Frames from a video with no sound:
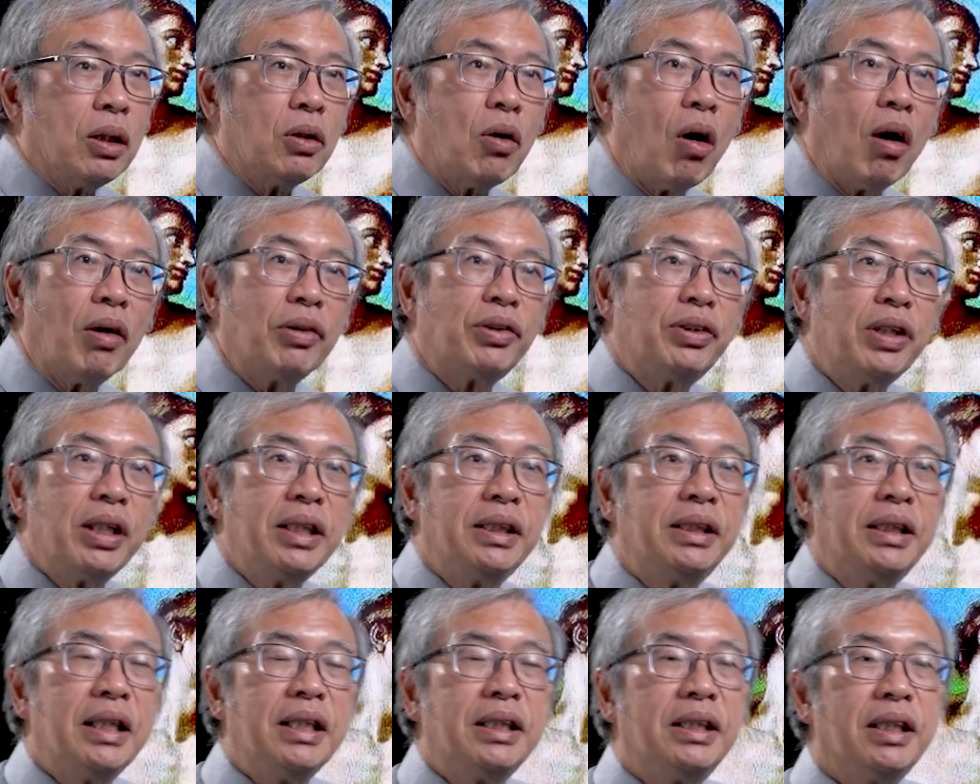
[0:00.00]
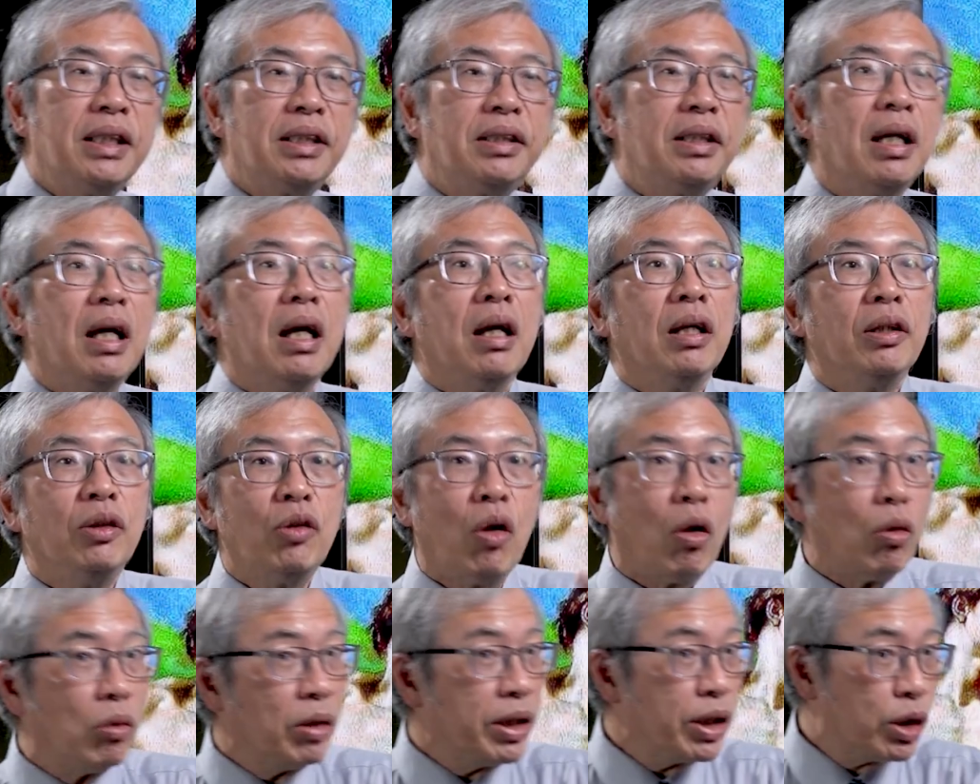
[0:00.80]
God says this is
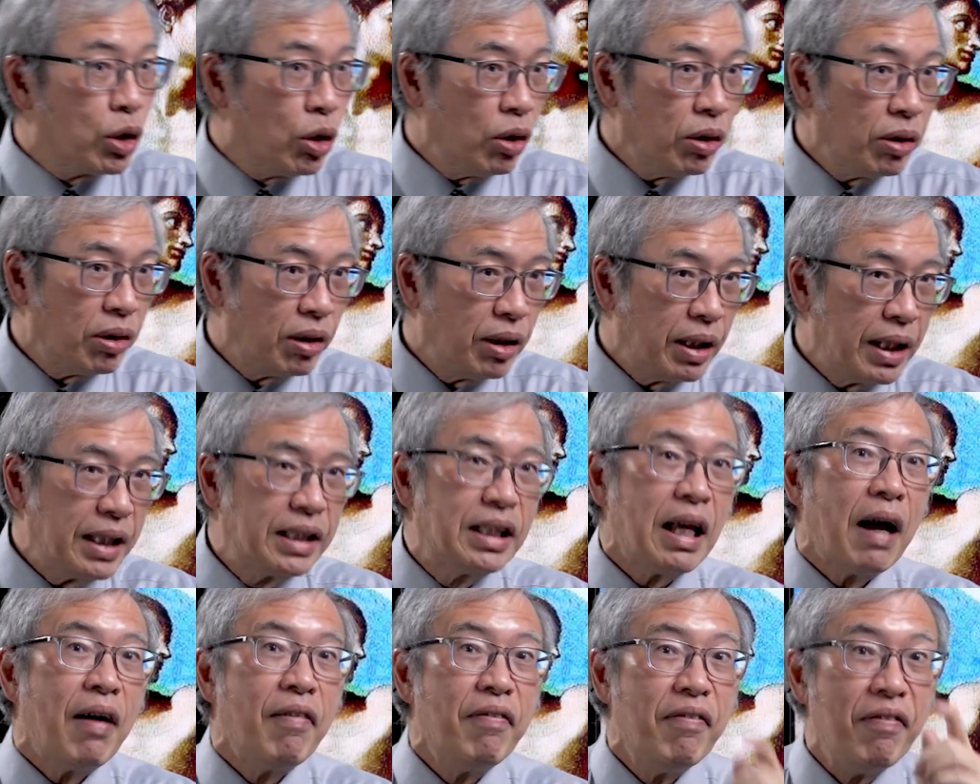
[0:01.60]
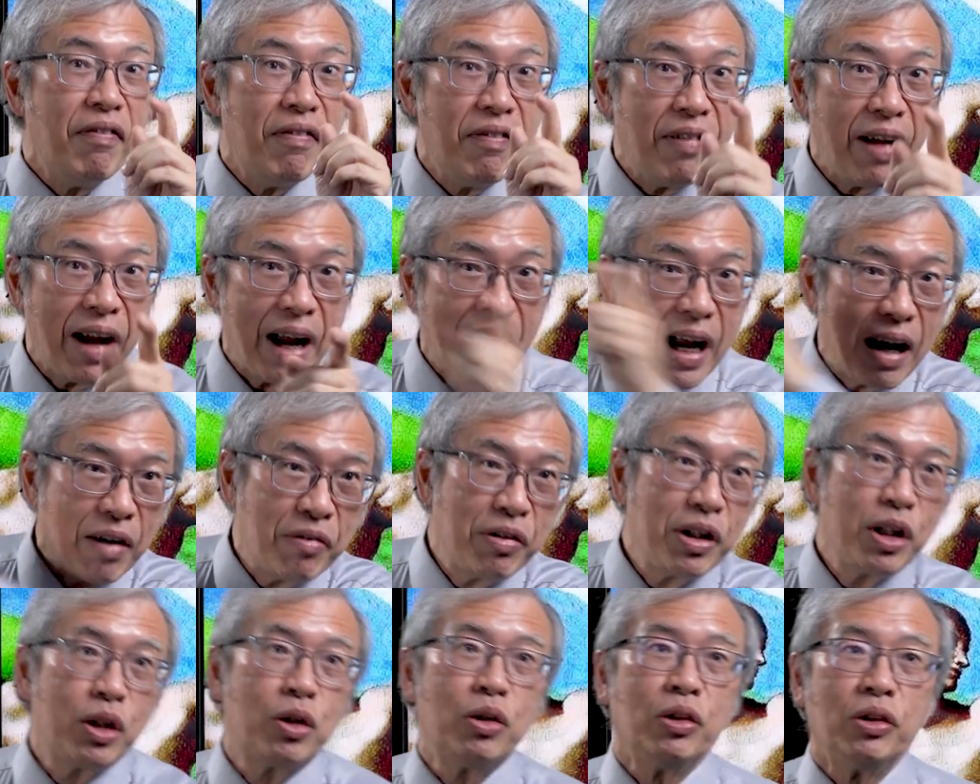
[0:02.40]
not only good, it's
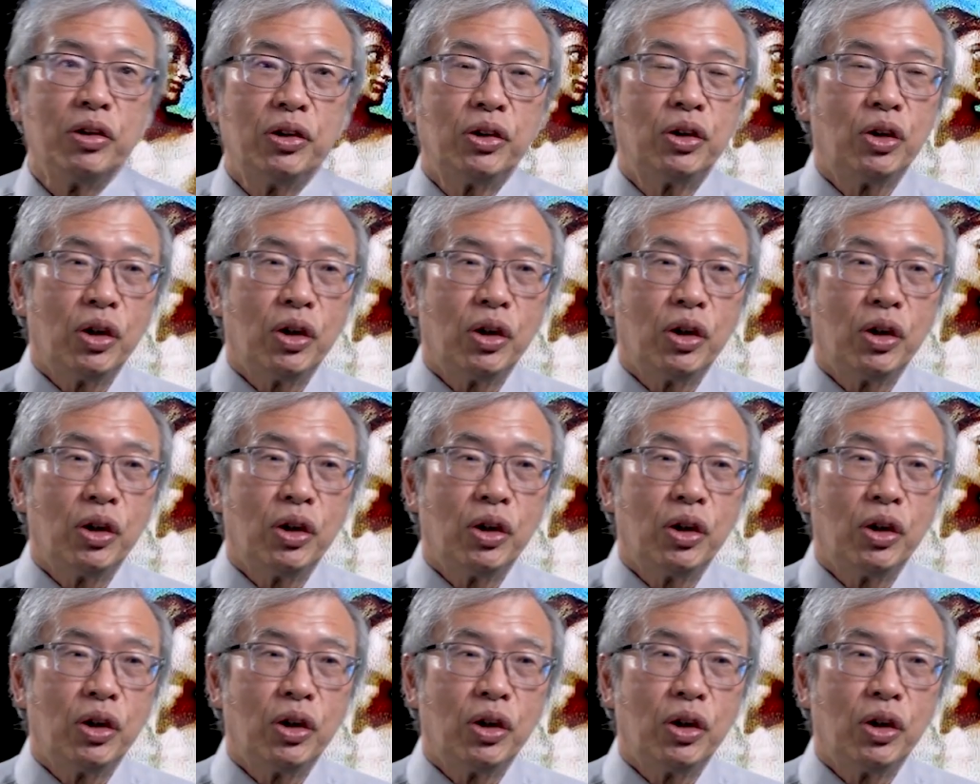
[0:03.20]
very good.